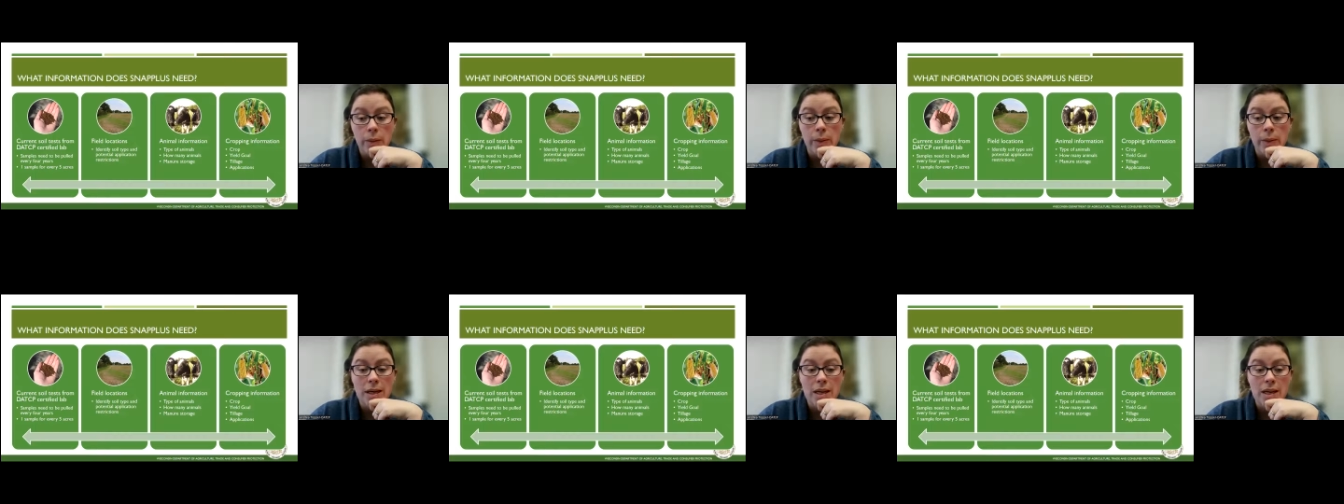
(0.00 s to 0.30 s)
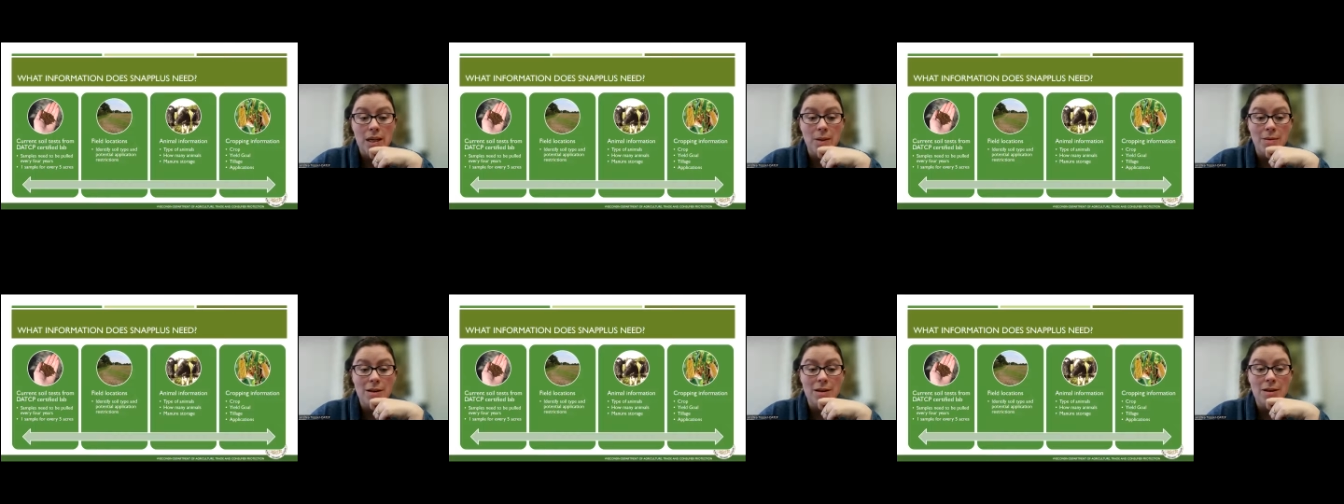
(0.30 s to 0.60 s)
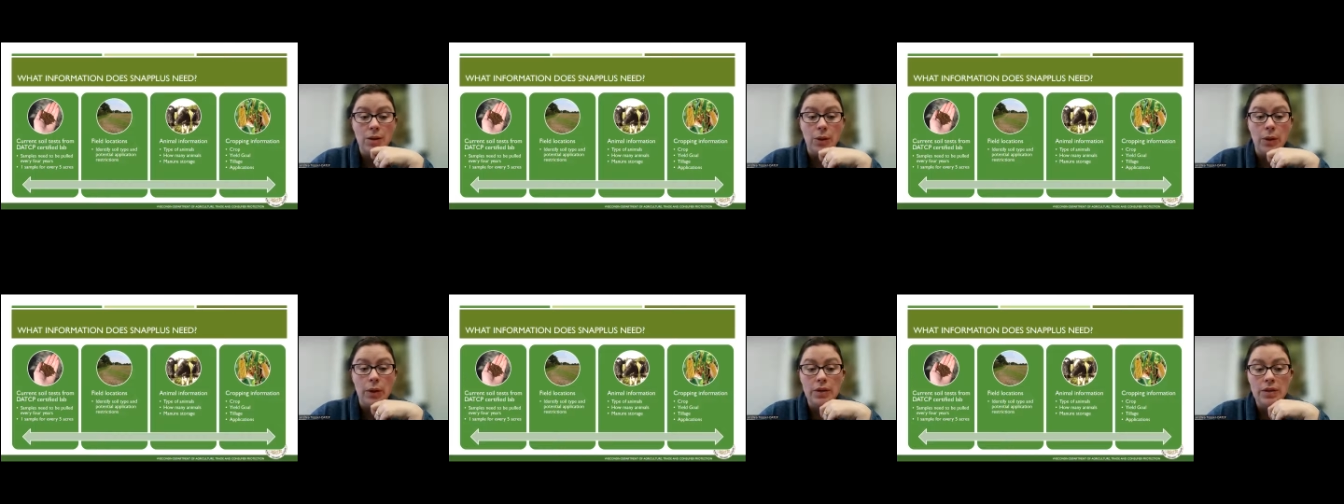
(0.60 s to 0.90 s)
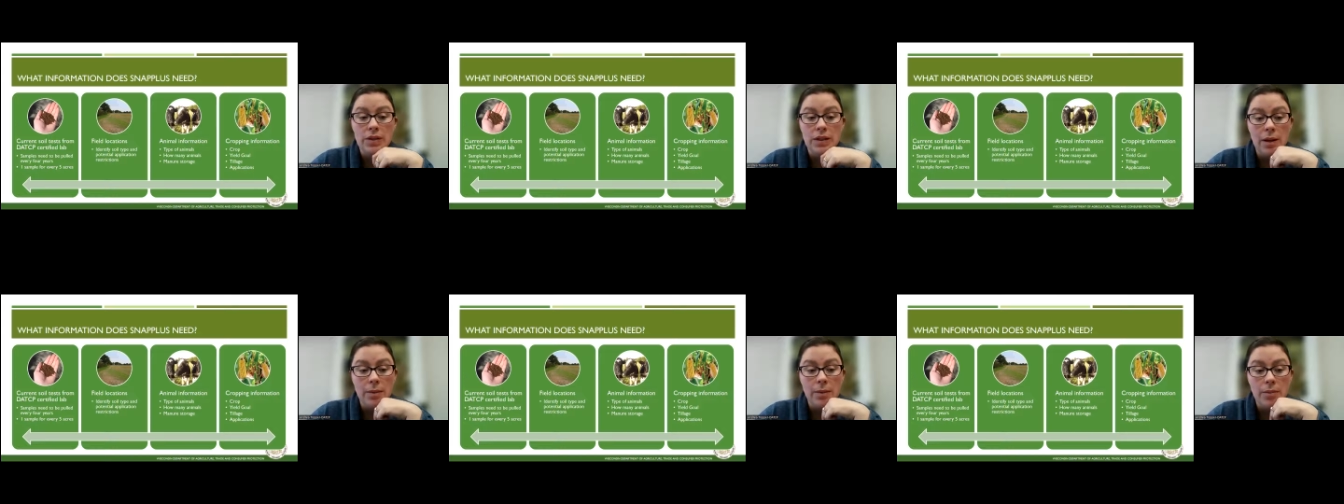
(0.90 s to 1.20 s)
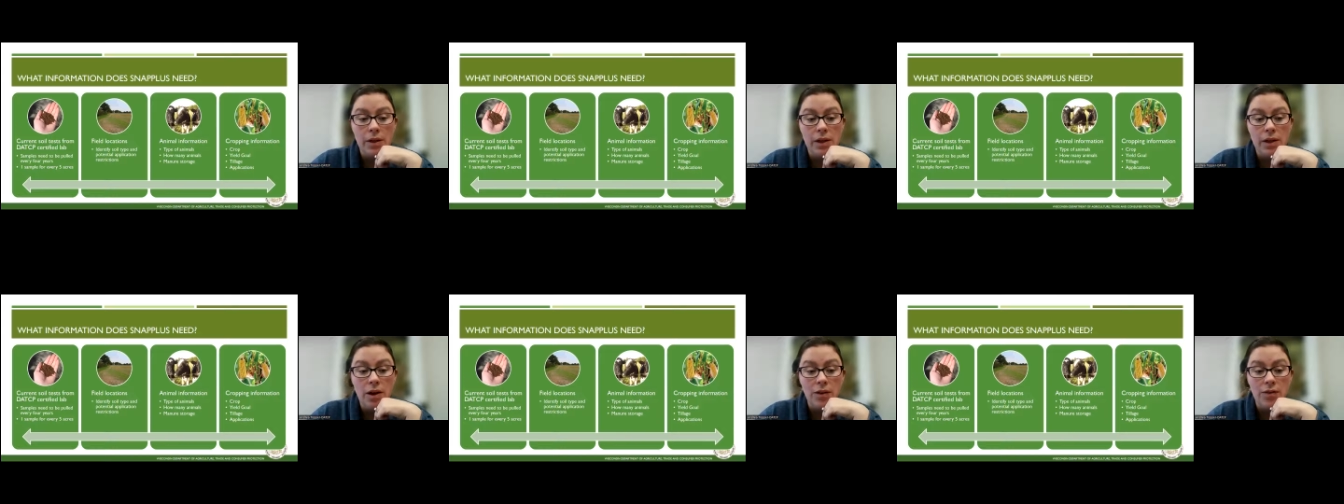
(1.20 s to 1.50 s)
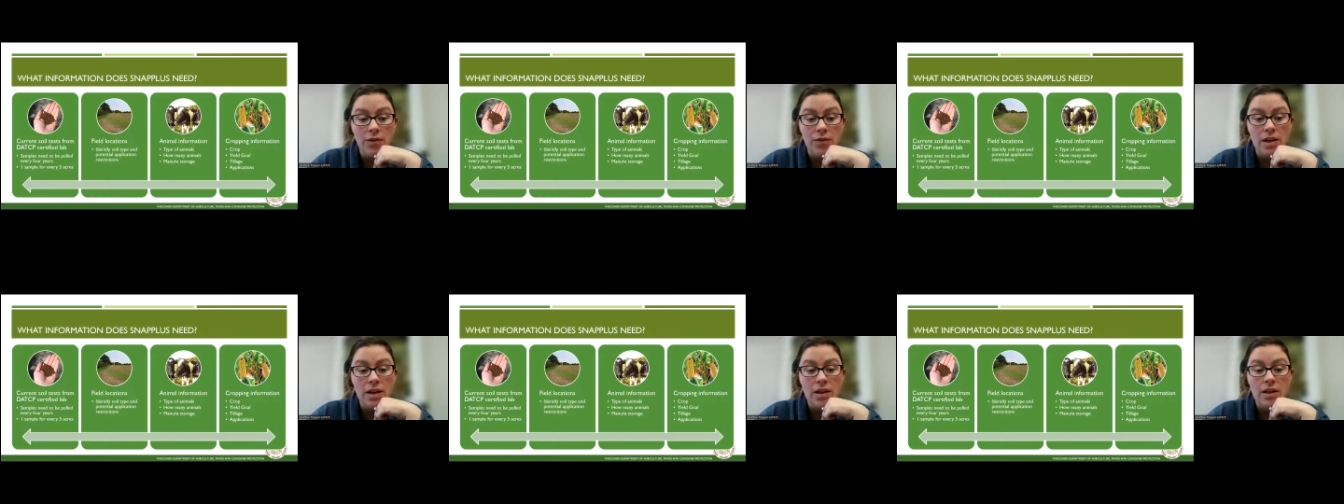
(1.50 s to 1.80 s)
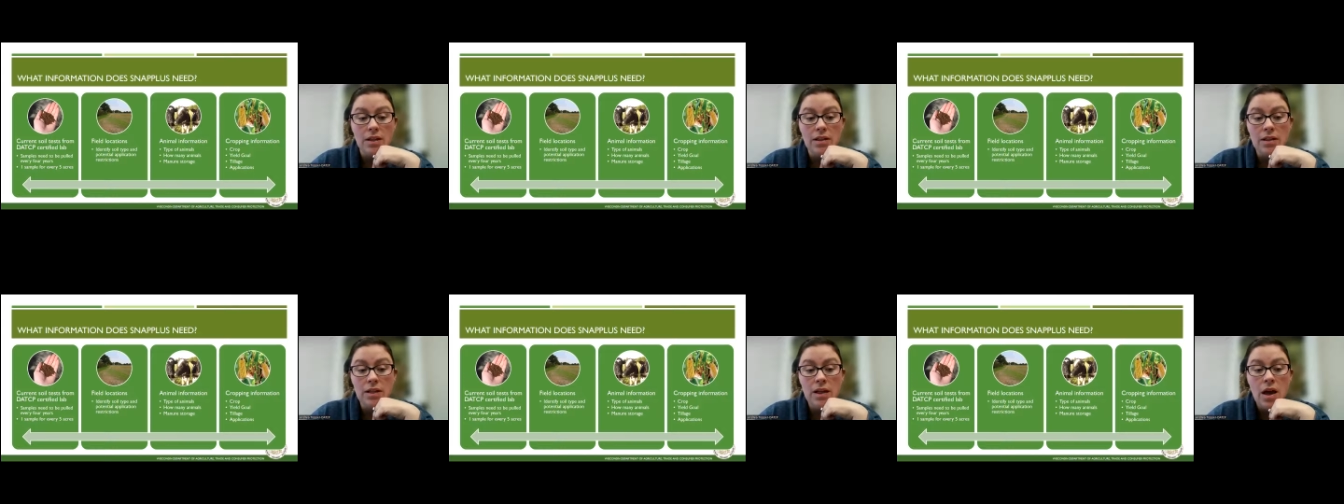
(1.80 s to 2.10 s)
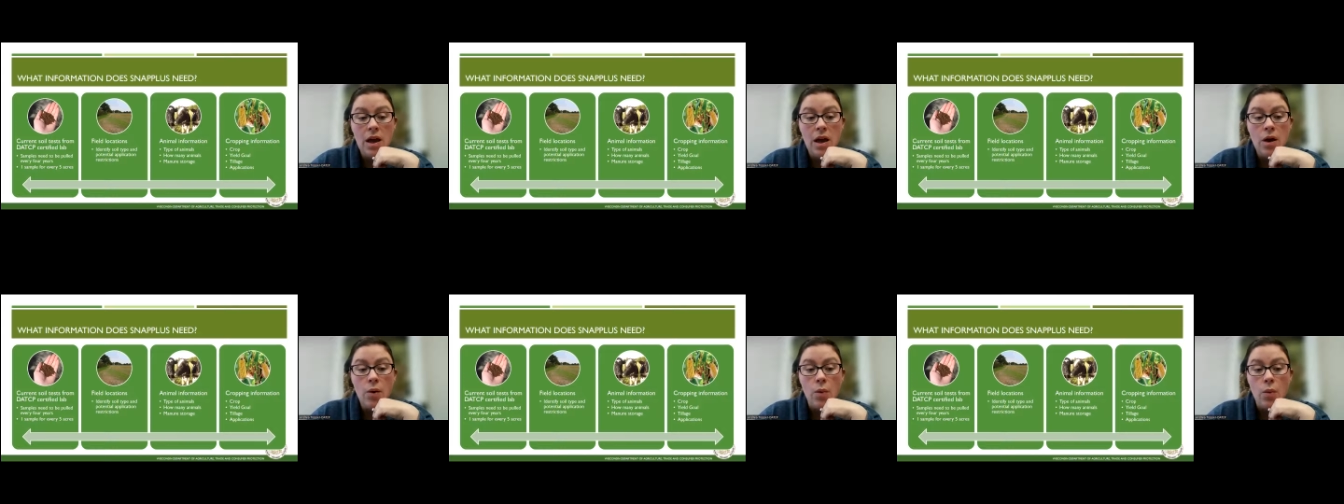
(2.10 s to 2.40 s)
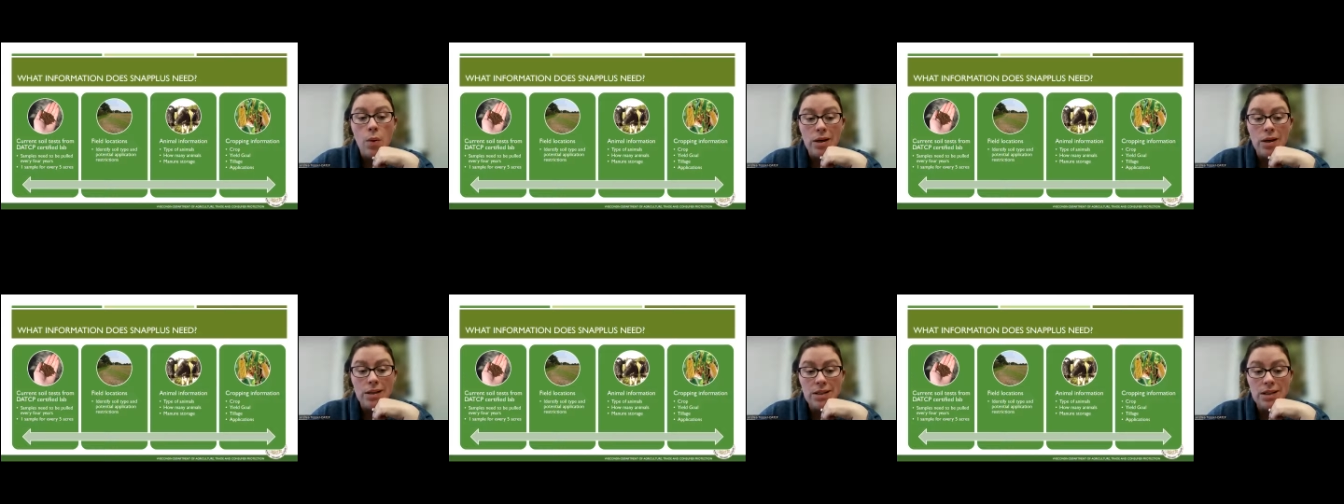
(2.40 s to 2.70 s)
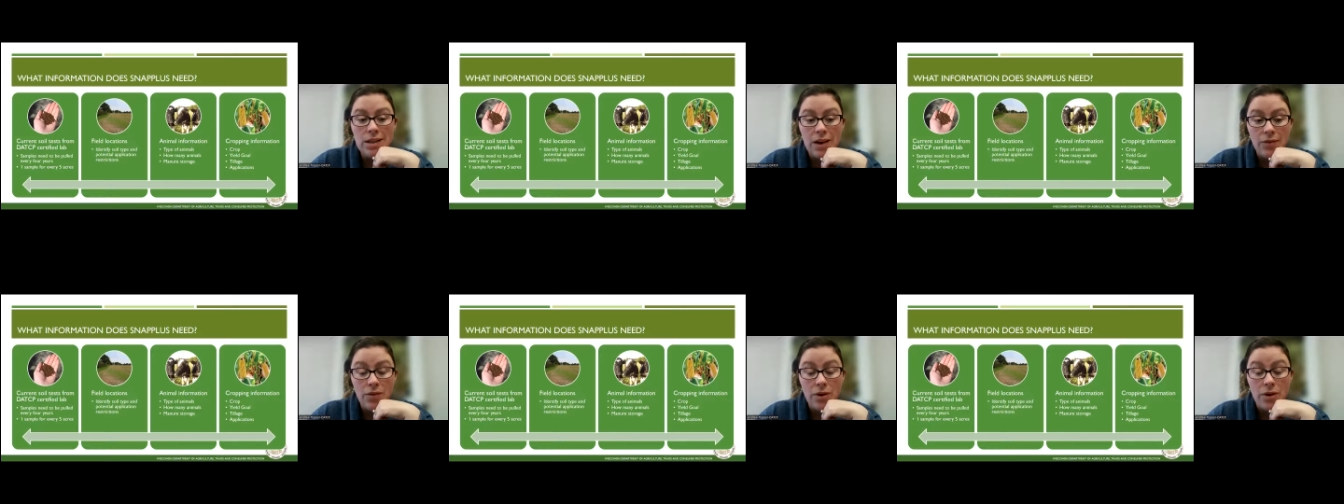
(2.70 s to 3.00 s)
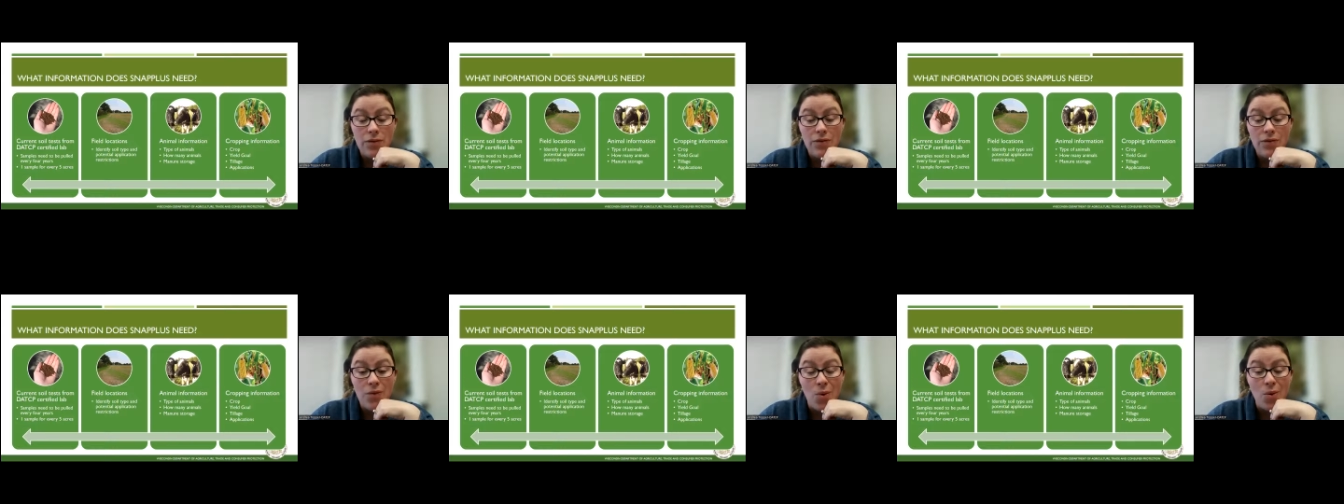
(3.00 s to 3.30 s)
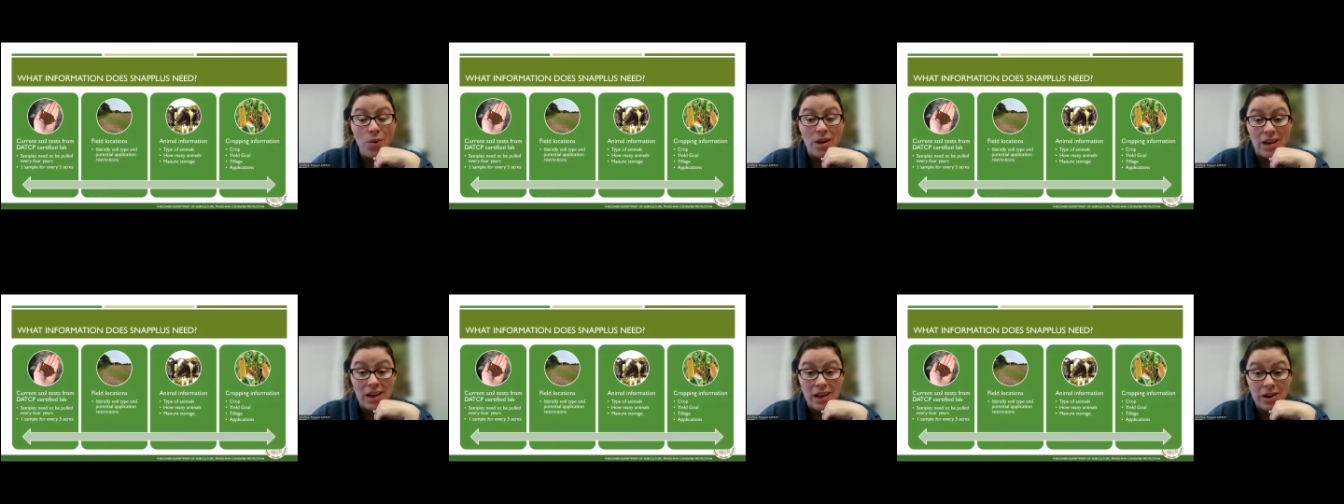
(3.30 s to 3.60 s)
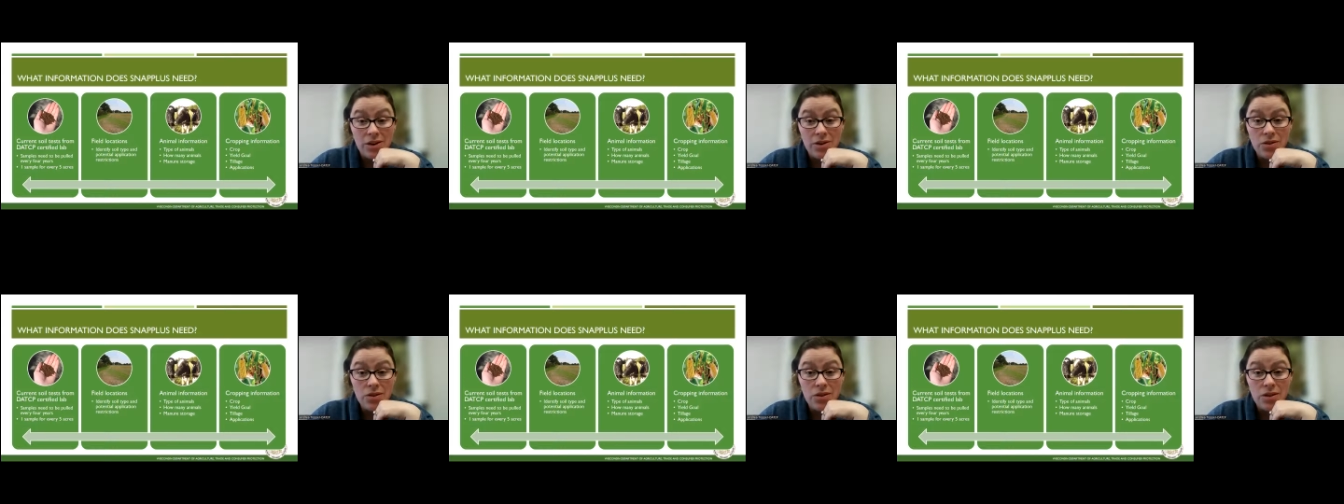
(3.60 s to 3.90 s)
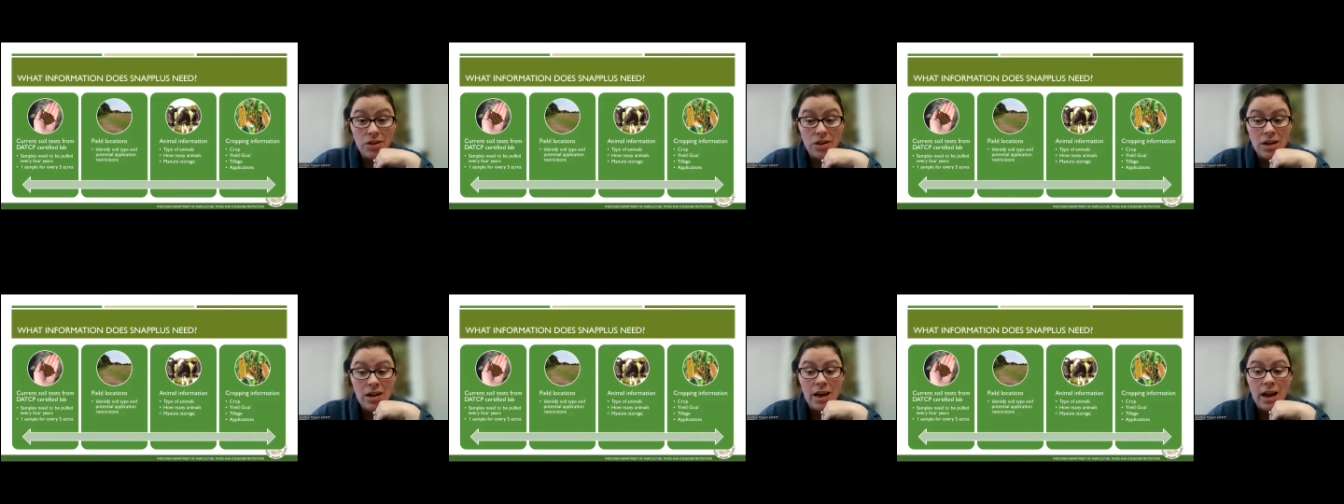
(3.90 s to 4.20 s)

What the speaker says: We need to be soil sampling our fields once every 4 years